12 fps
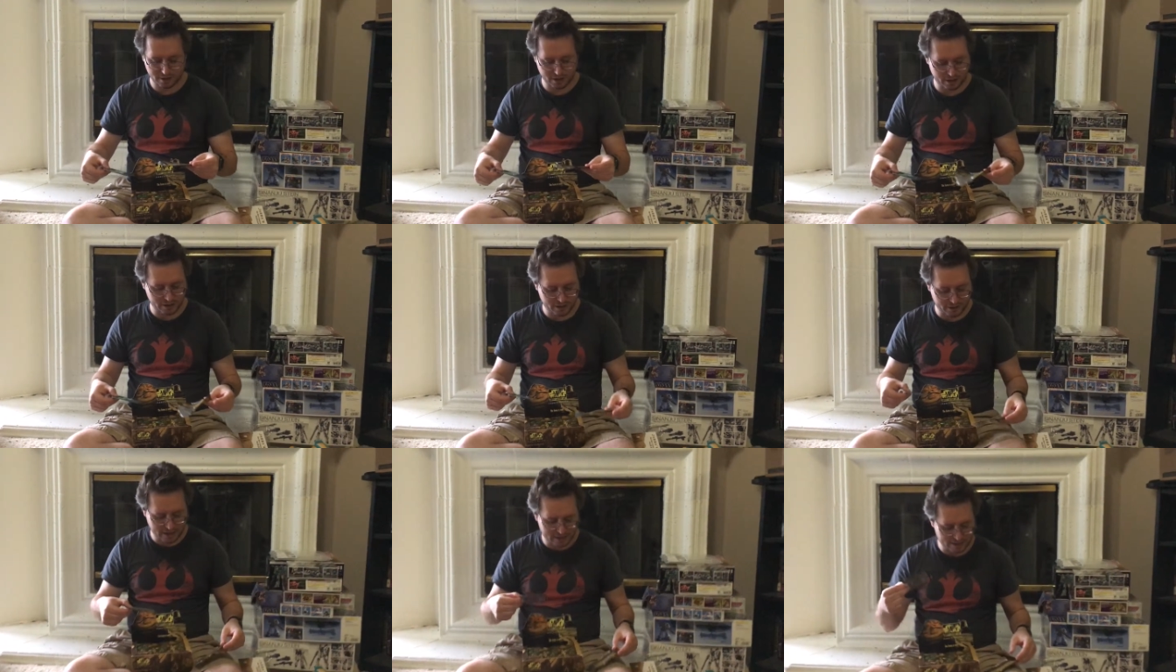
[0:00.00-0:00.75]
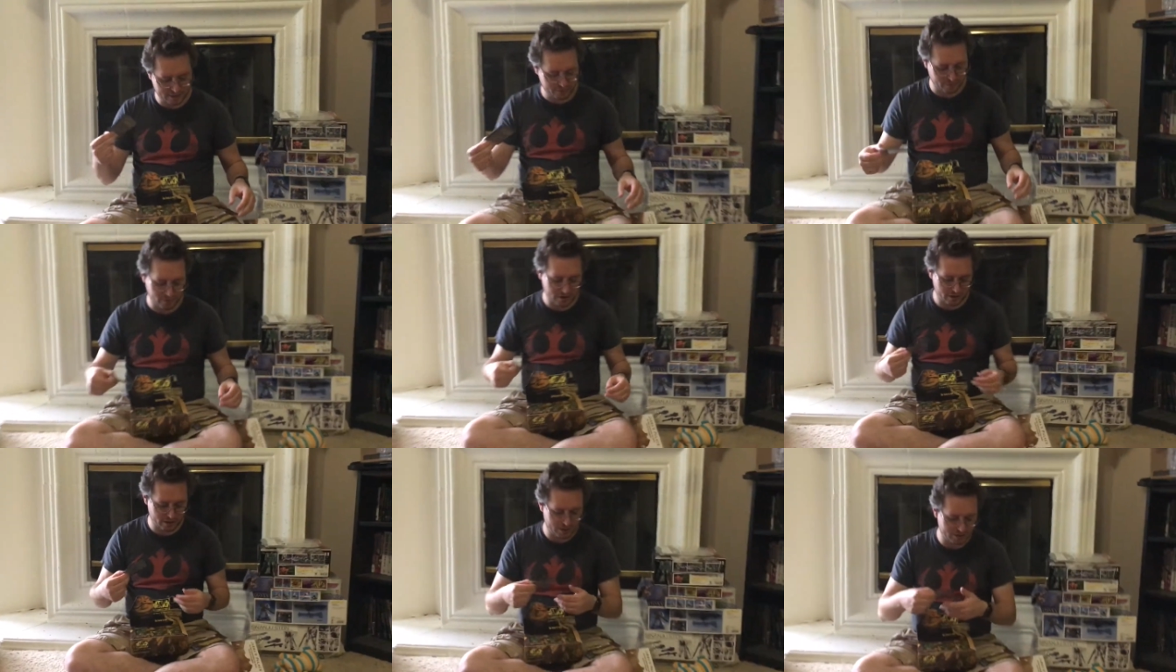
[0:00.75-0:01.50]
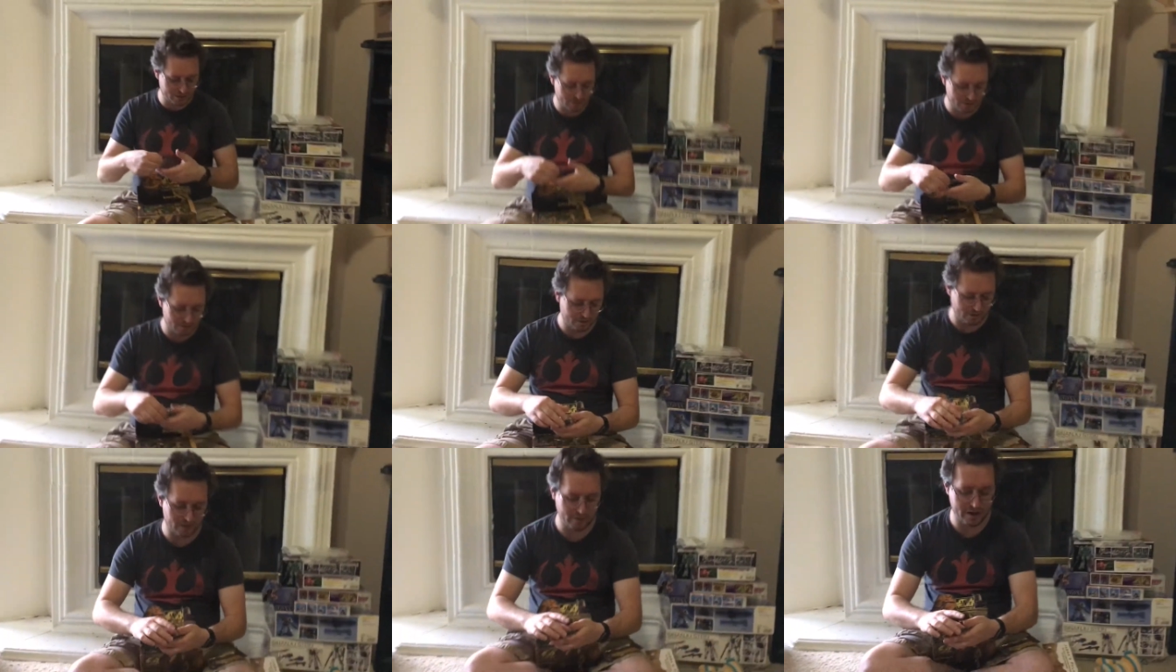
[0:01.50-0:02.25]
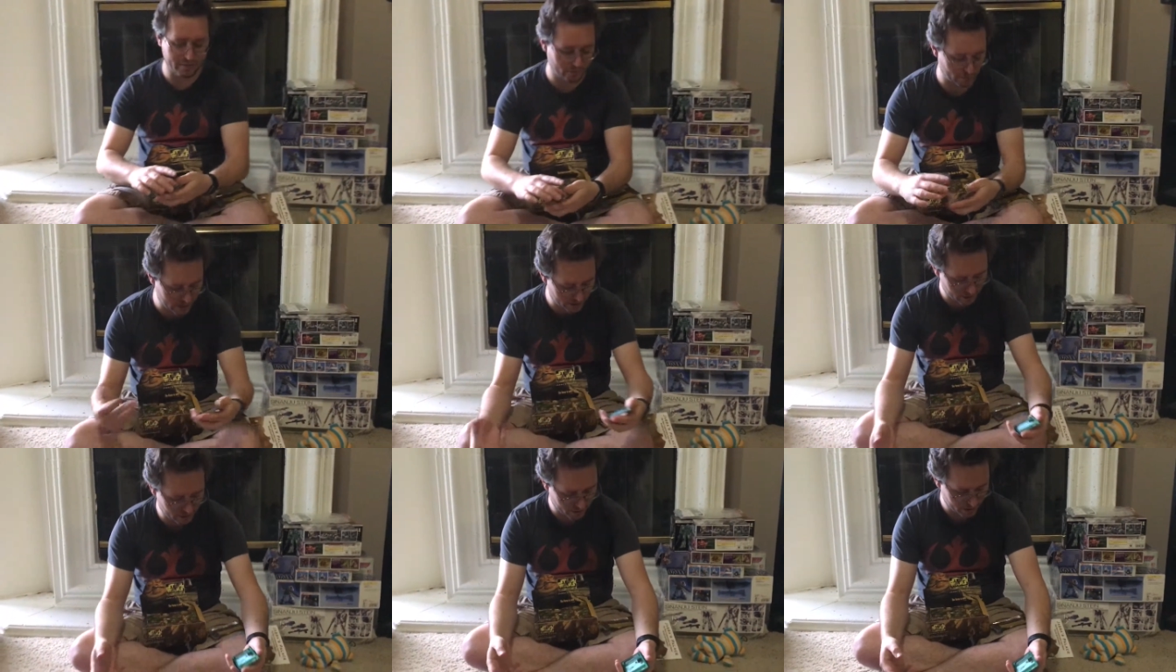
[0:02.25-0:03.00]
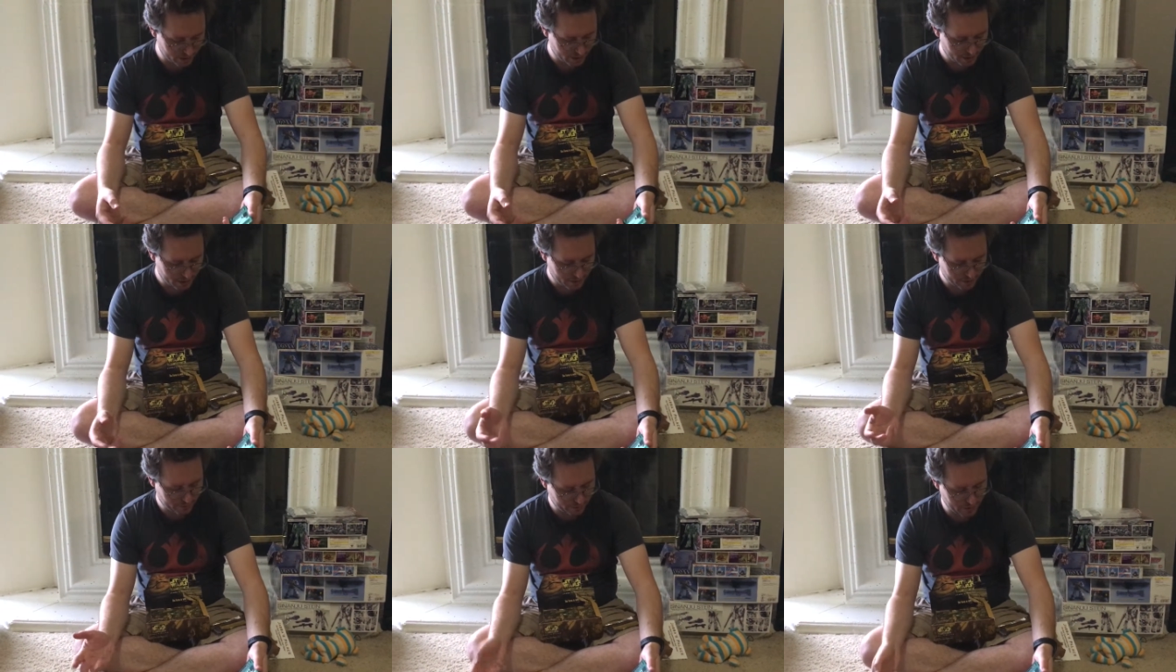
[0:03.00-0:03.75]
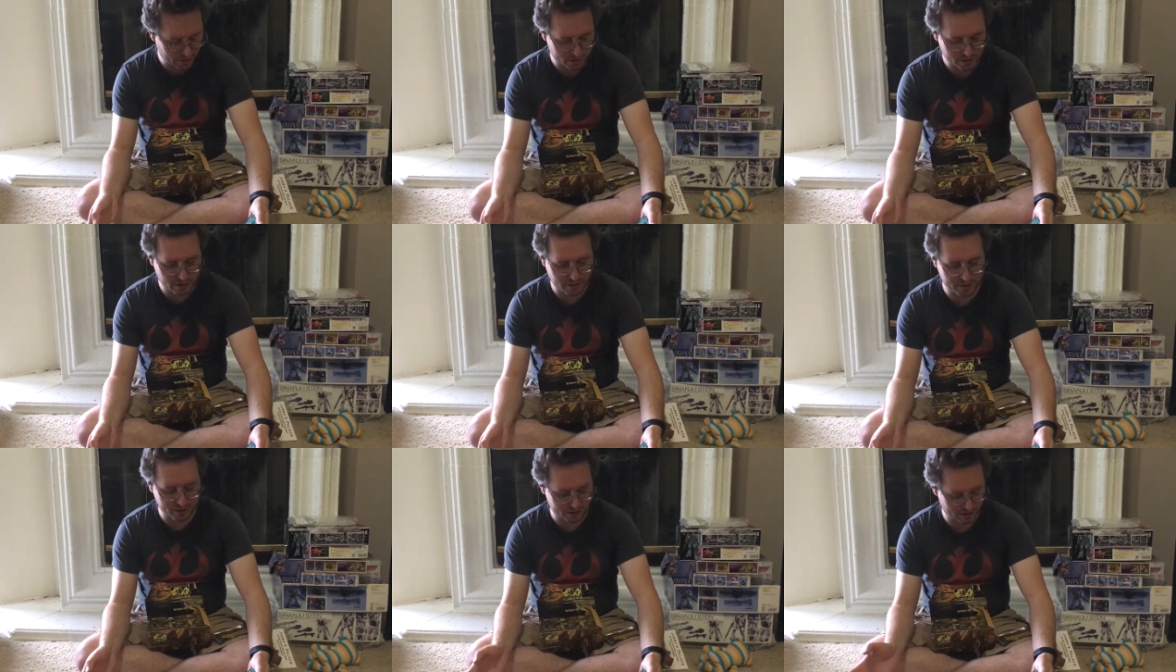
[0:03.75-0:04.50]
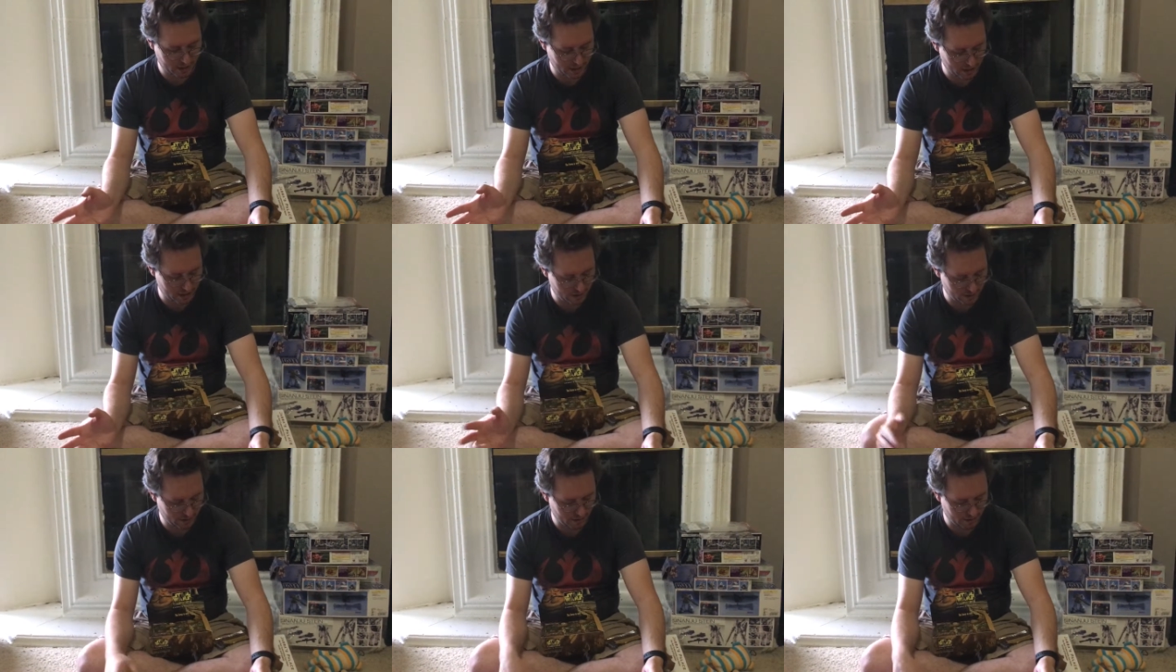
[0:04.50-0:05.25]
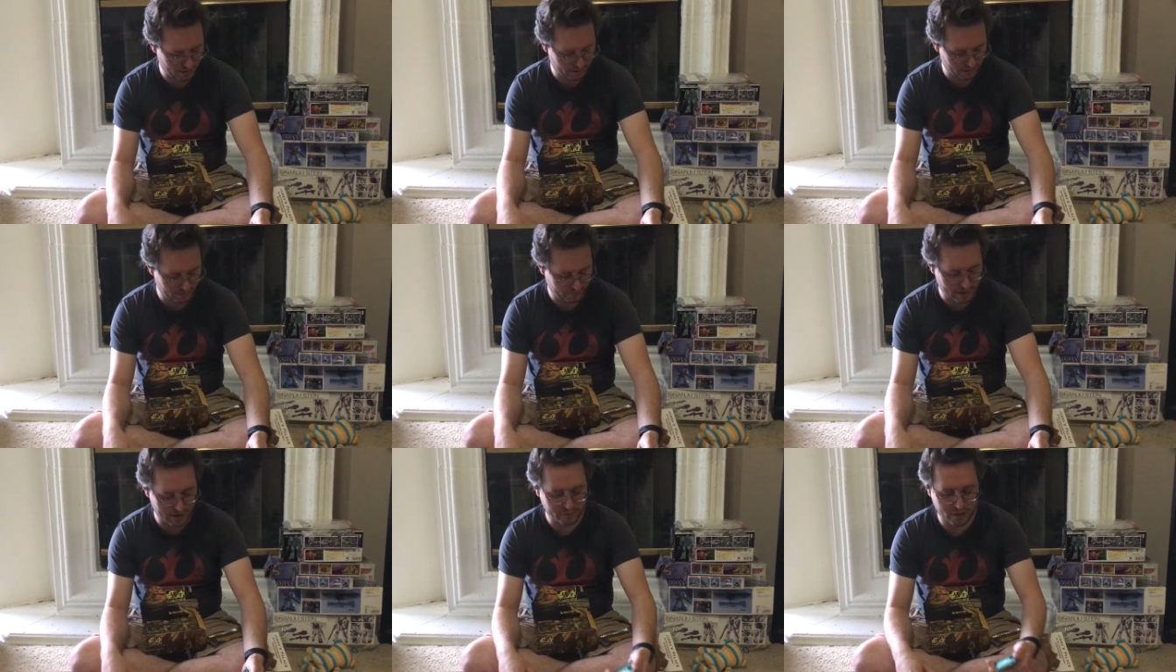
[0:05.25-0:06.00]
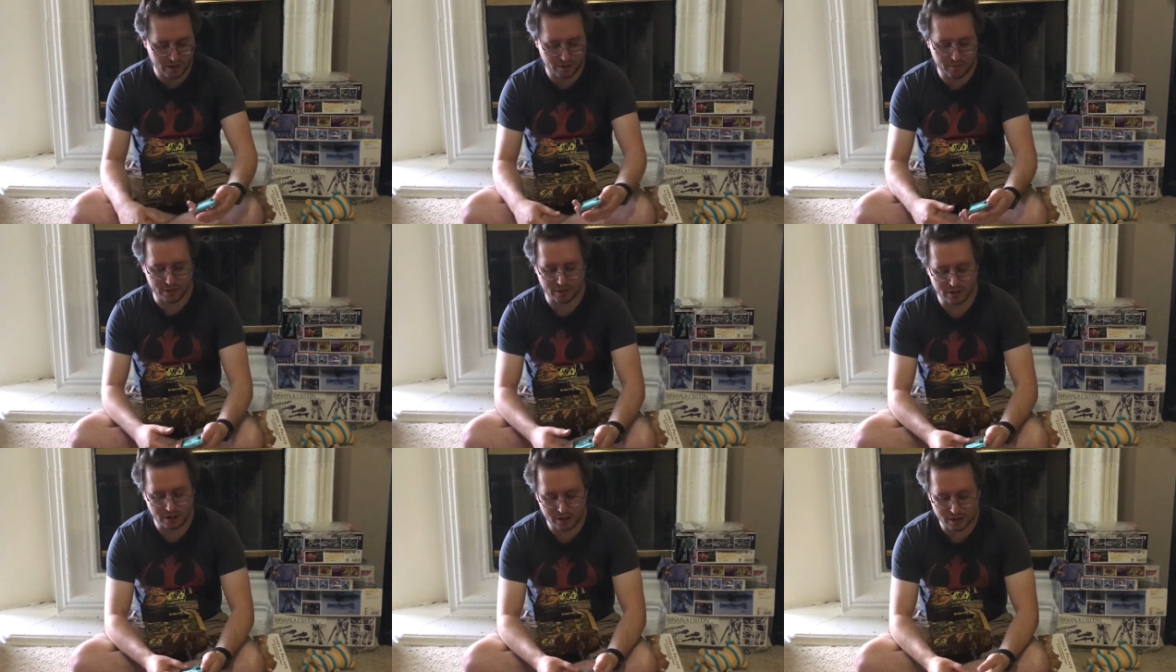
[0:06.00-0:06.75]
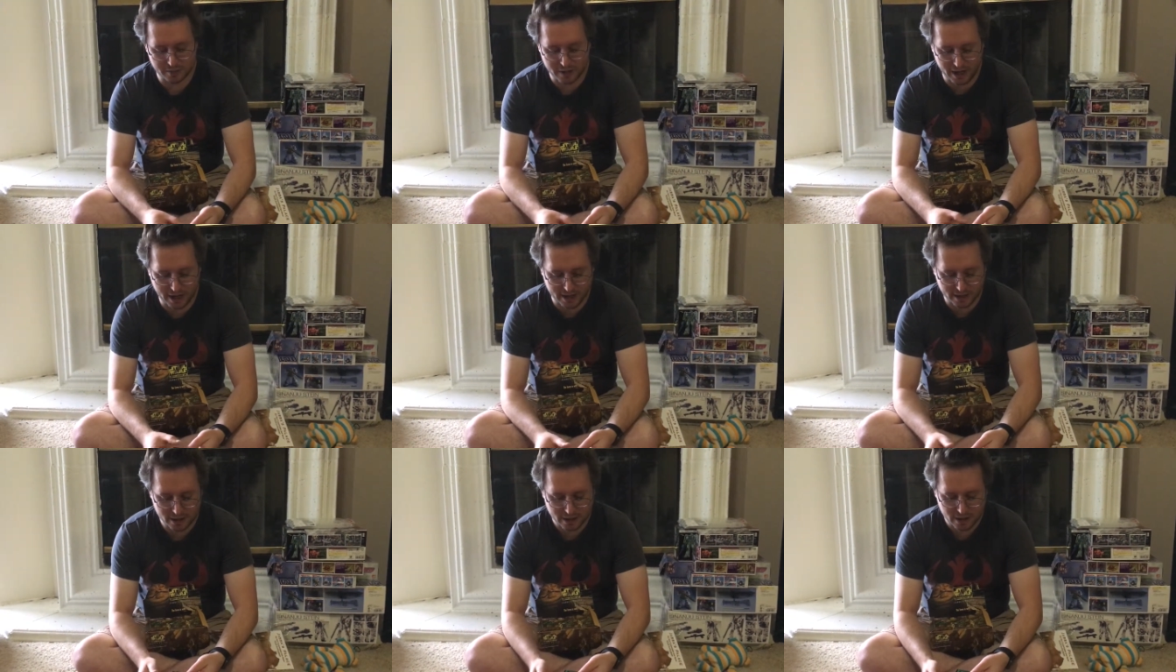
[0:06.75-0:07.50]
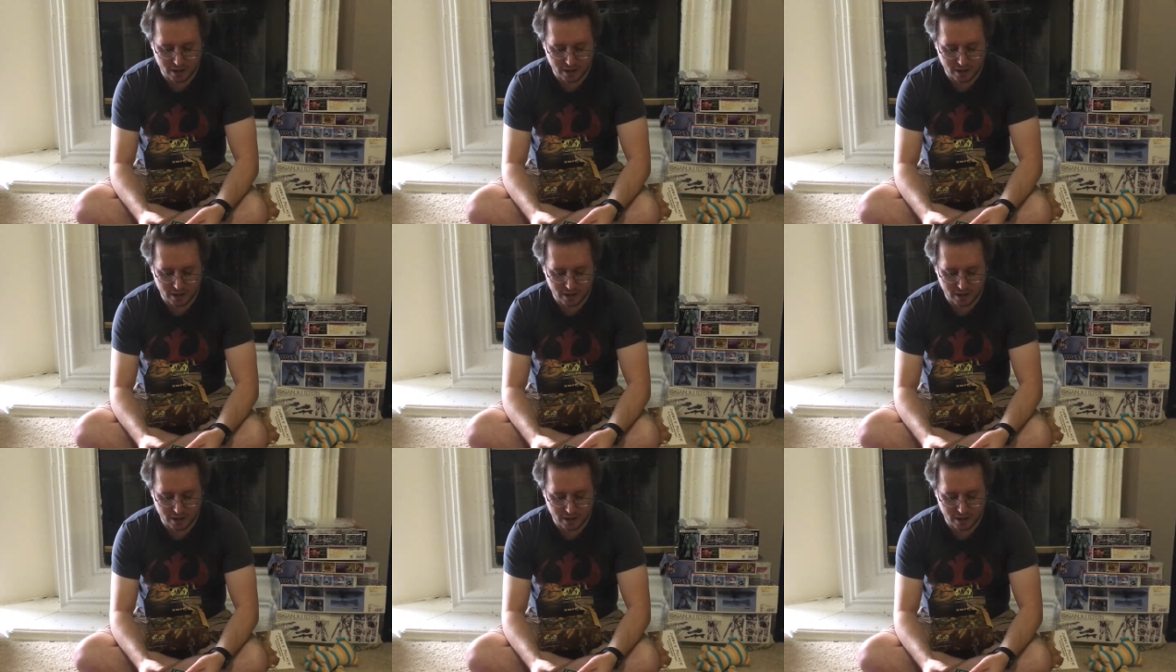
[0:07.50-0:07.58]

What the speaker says: They had different rarities, so they would have a rare, 3 uncommons, and 5 commons in each pack.